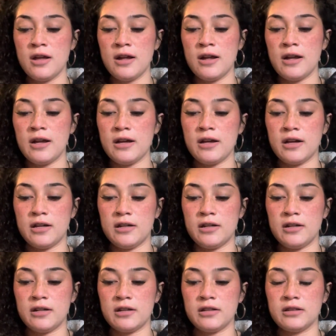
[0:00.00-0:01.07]

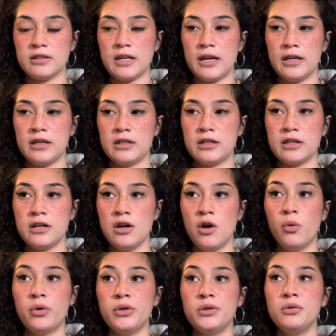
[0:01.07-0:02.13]
And like
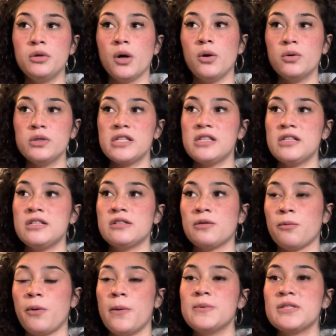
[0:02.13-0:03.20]
when you go to these
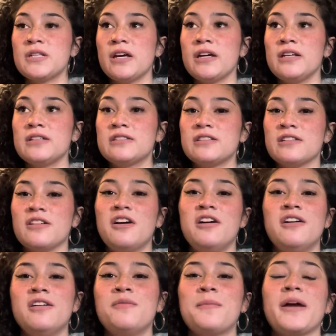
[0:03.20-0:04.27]
websites,
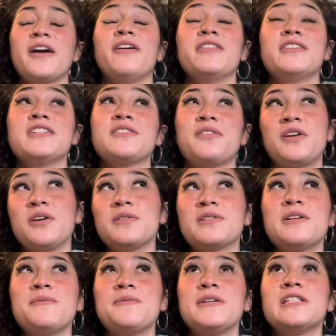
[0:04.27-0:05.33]
oh my god, this video is
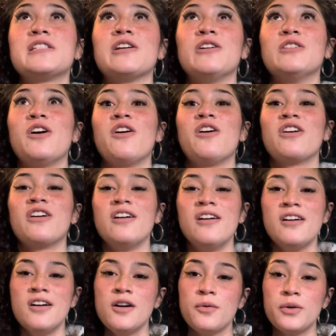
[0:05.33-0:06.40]
gonna be so long.
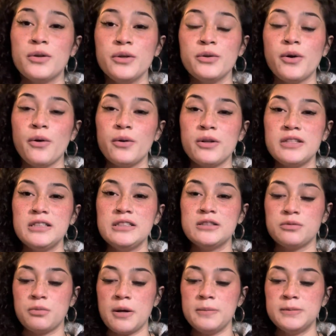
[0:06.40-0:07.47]
When you go to these
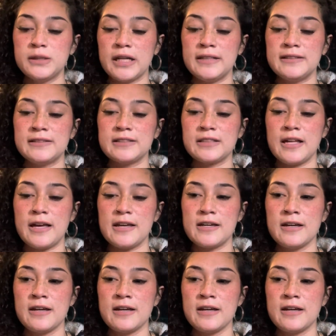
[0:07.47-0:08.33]
websites, like